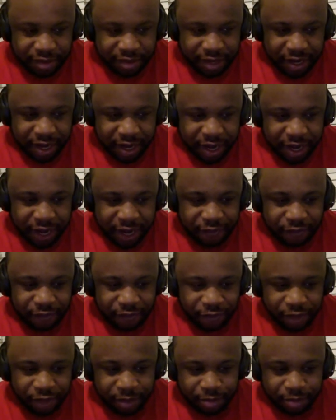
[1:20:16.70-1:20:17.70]
have to
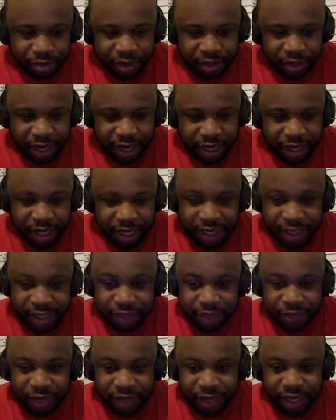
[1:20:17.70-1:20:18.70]
read a book and I get
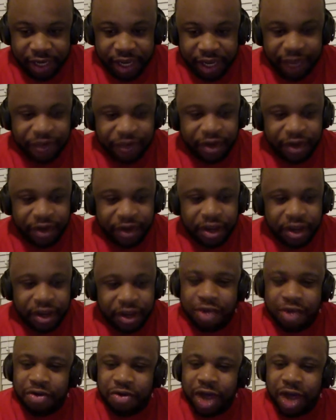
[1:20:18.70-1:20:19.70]
into it. Like even, you
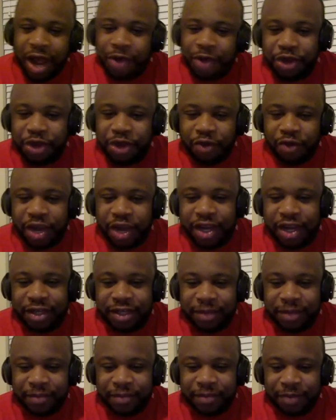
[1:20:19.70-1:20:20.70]
know how when you're reading
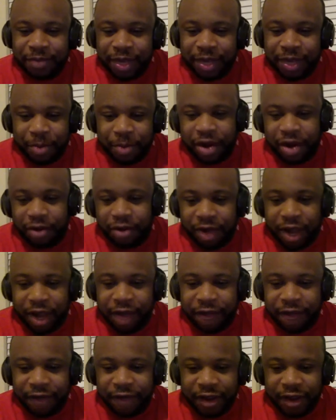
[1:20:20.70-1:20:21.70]
something, a
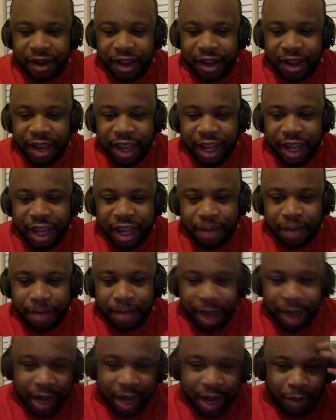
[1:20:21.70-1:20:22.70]
paragraph, and your
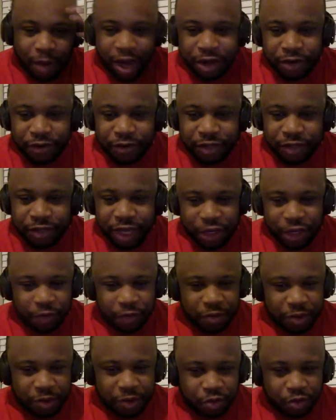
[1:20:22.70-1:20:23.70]
mind wanders and you
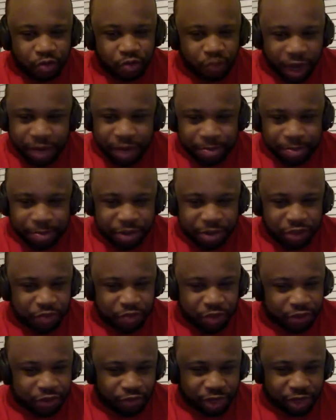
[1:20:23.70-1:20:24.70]
read it, but you
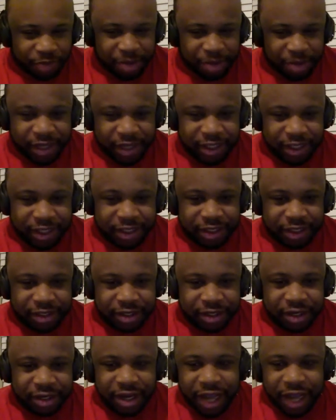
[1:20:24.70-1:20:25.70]
wasn't really paying attention.
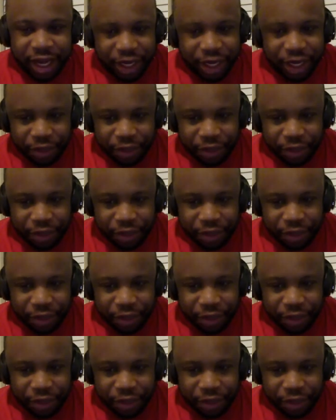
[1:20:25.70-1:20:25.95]
And then you